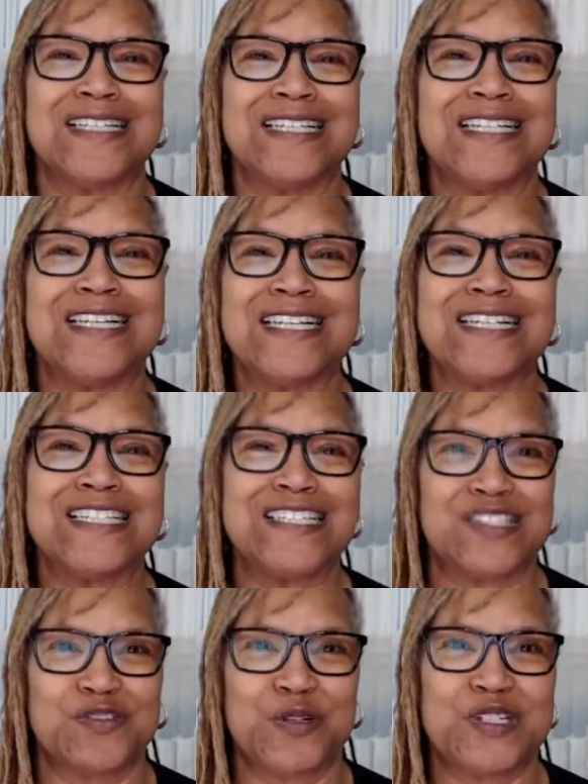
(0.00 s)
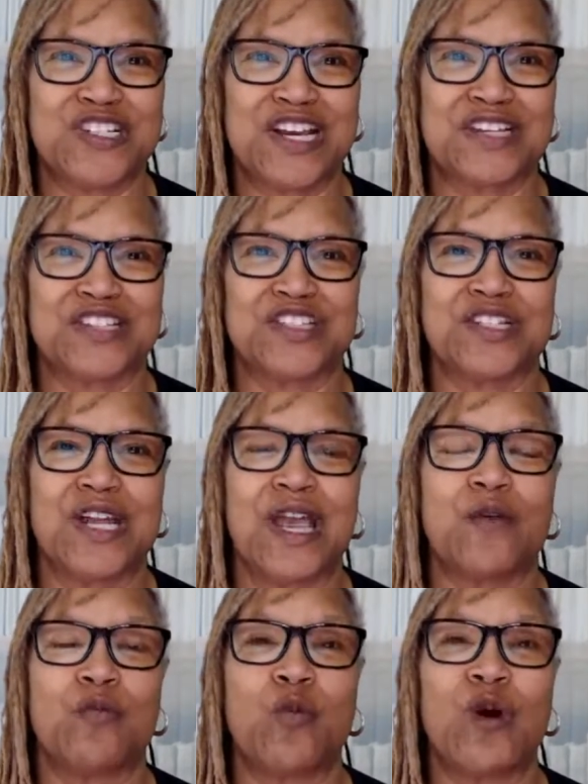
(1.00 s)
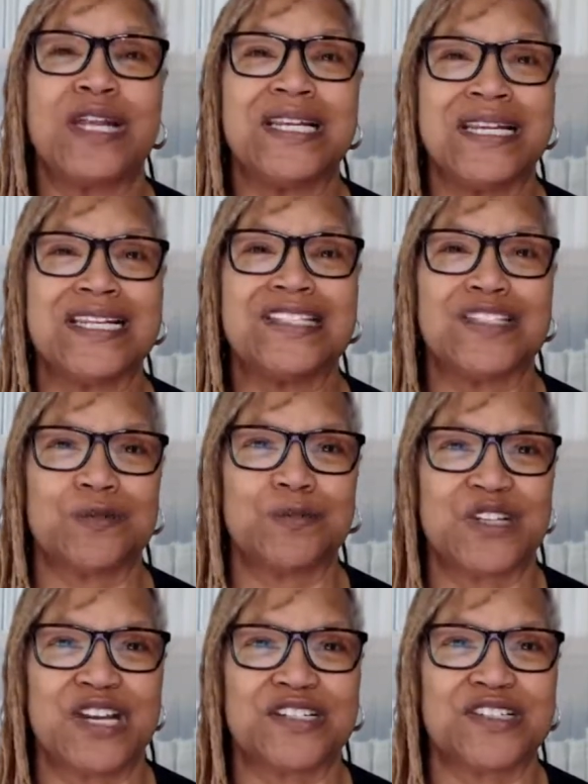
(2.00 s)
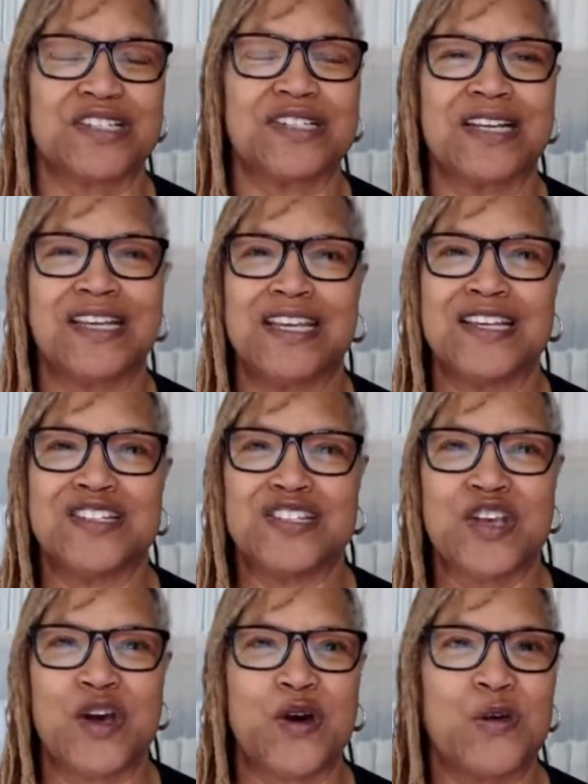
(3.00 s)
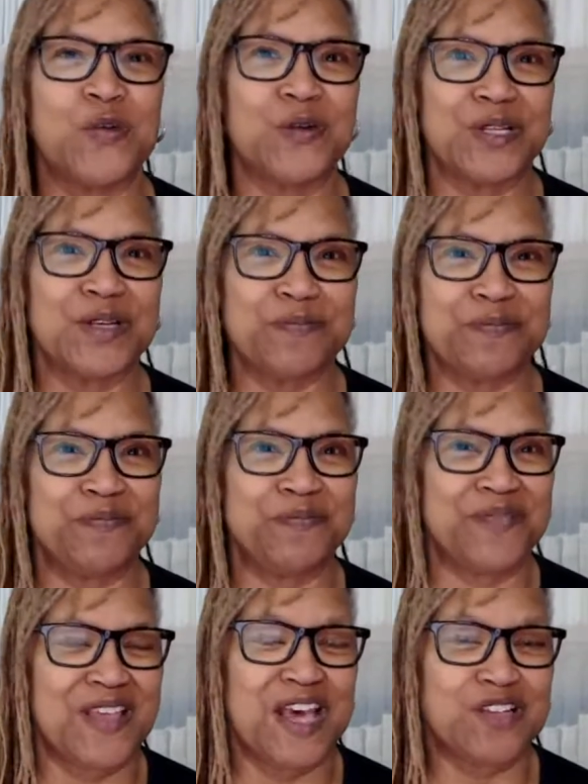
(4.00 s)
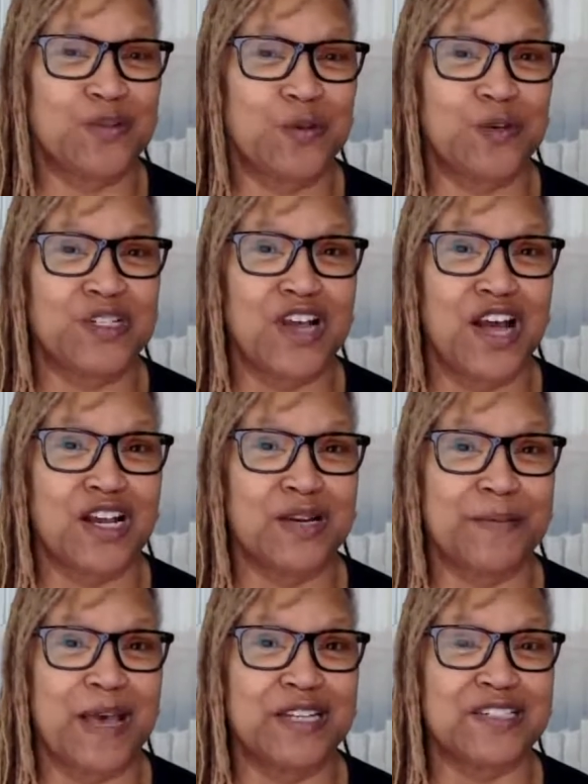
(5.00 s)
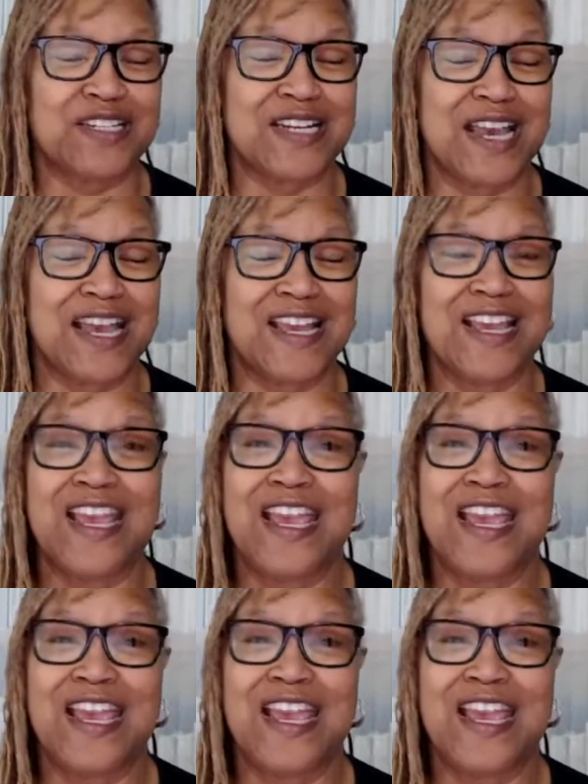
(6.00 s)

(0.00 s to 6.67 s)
is rejection and what is objection. So that's what we're talking about today.